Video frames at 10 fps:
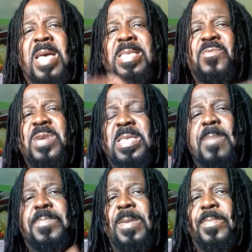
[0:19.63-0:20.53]
as a race
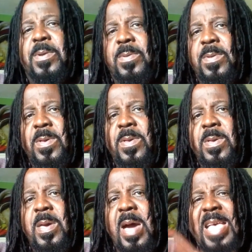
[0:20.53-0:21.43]
of people,
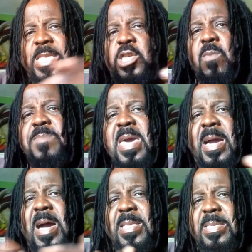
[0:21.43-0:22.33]
as
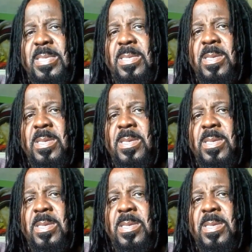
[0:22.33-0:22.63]
Jamaicans,